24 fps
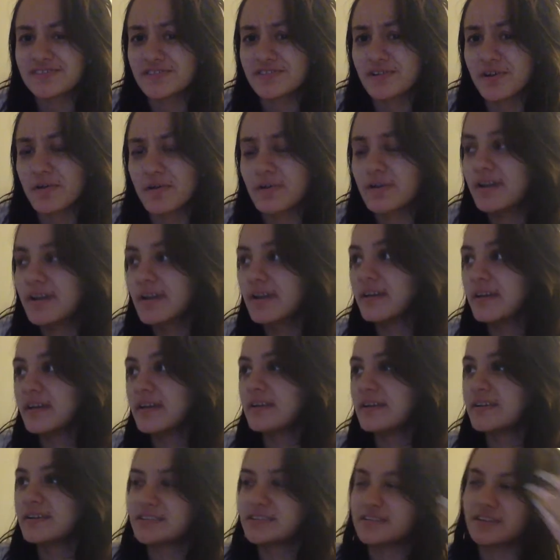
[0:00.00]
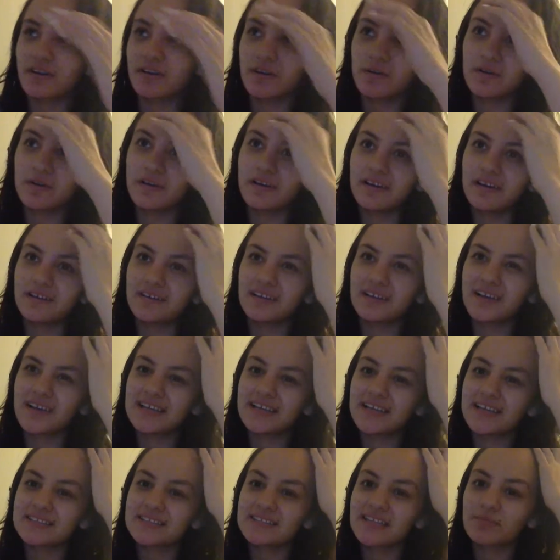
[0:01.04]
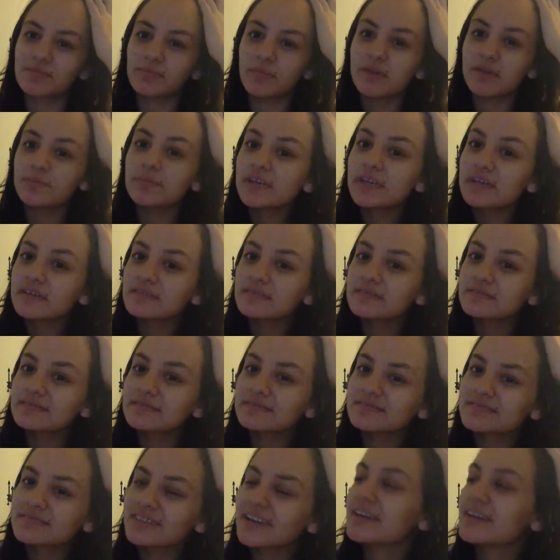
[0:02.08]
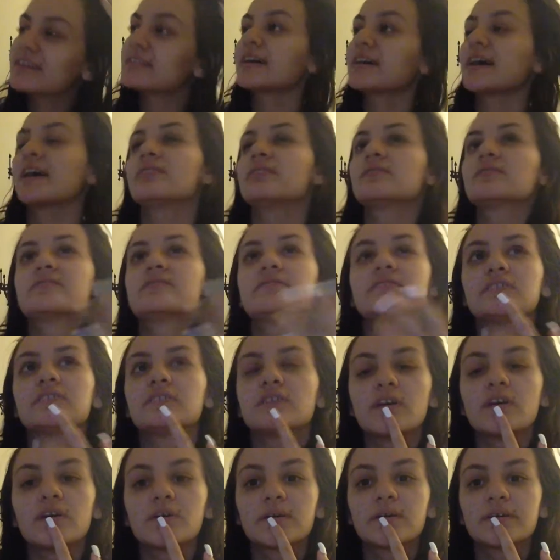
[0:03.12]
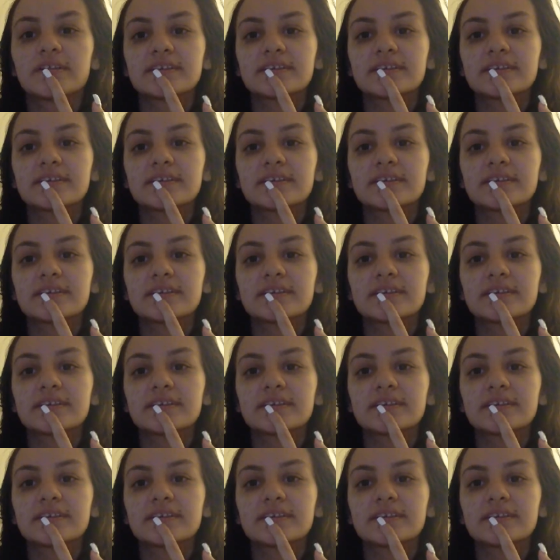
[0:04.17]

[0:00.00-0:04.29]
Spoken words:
So, you know, I guess, like, maybe, I don't even know.